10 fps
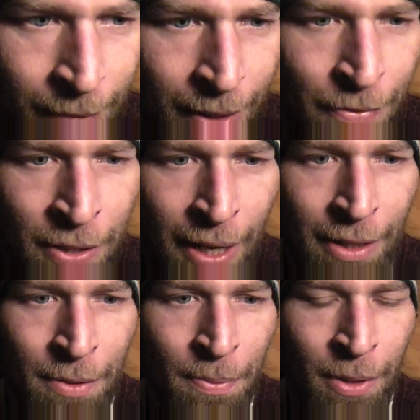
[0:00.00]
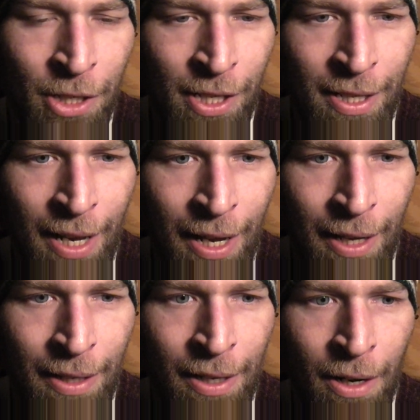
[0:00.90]
if science would just
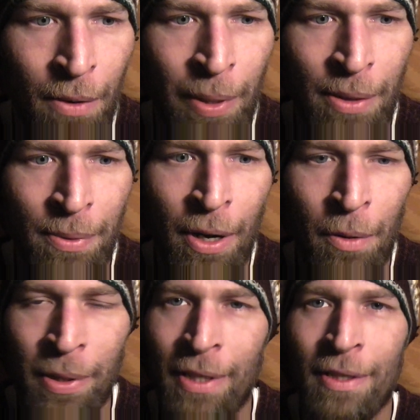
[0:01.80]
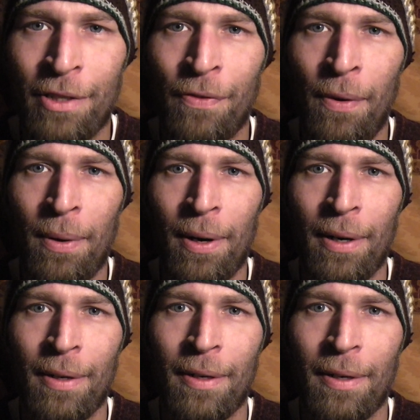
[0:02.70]
say, you know, we don't know what this is for,
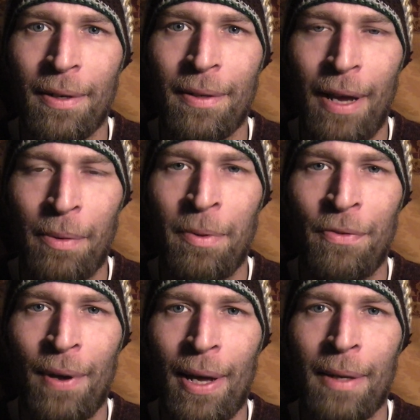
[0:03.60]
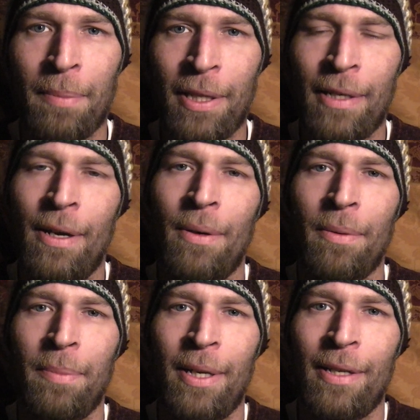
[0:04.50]
that would be fine, but they
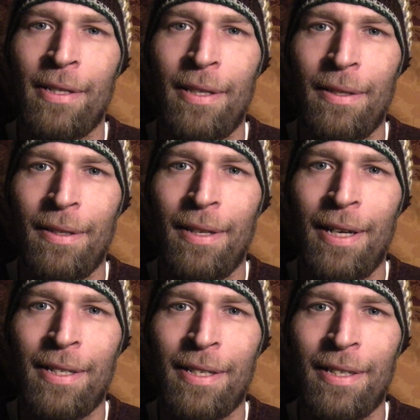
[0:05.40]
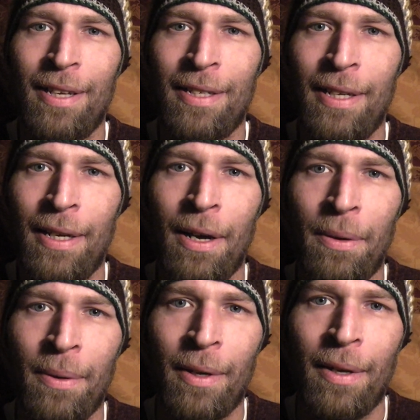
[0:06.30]
don't, because it's, it's
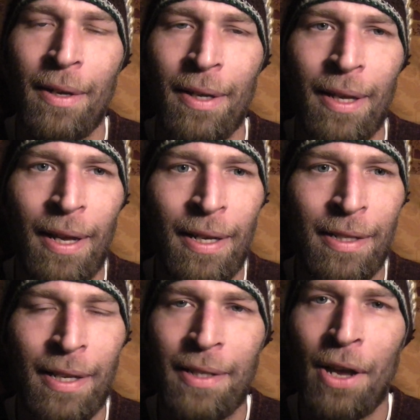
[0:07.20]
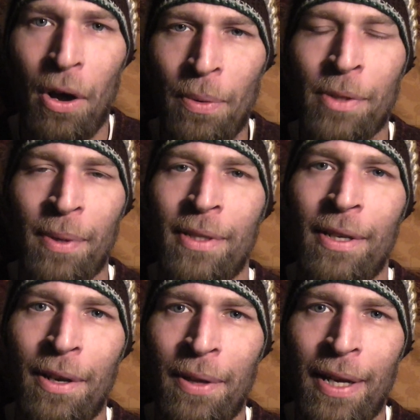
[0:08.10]
ego, and science always wants
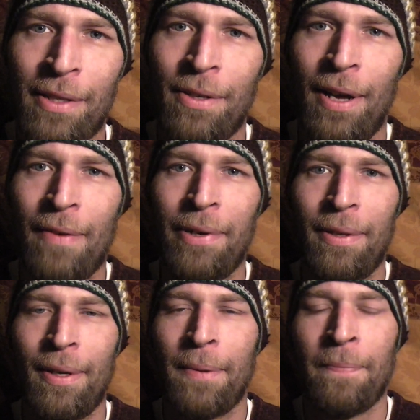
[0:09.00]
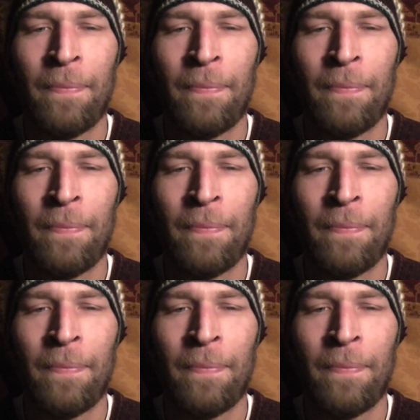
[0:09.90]
to know the answer to everything.